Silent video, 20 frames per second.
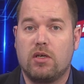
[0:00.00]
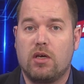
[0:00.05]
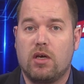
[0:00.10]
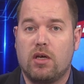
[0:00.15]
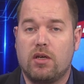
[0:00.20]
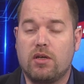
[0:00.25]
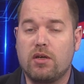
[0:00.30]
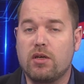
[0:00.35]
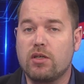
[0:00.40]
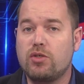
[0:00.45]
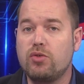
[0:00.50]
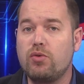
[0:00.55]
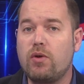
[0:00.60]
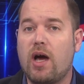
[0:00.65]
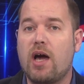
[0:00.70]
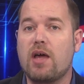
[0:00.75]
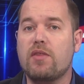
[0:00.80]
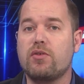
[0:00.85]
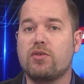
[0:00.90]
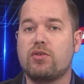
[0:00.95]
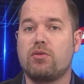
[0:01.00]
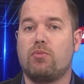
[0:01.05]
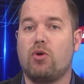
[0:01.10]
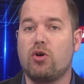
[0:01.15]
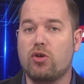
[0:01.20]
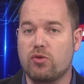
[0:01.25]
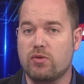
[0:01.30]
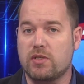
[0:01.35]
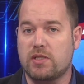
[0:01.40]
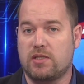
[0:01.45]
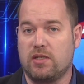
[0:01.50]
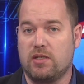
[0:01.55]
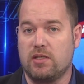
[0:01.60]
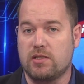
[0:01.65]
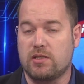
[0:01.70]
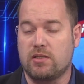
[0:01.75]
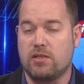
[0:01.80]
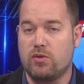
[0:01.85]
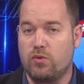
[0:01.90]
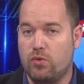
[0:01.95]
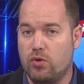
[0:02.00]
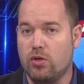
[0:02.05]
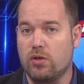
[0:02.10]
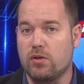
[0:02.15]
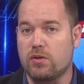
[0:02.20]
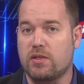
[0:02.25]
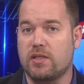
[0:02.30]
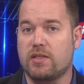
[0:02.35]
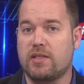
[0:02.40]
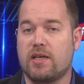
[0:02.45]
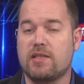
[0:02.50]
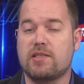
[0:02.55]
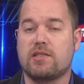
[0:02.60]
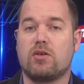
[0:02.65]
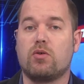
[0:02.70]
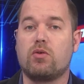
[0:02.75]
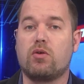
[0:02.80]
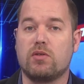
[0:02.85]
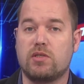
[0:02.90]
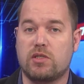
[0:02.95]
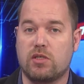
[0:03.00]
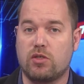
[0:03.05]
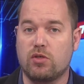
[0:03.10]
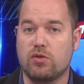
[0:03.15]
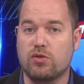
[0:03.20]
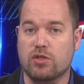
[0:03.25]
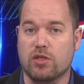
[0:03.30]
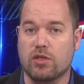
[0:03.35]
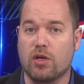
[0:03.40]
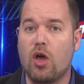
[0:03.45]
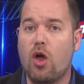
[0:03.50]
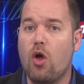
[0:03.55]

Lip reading: There are 2 other democracies in the world that has no constitution.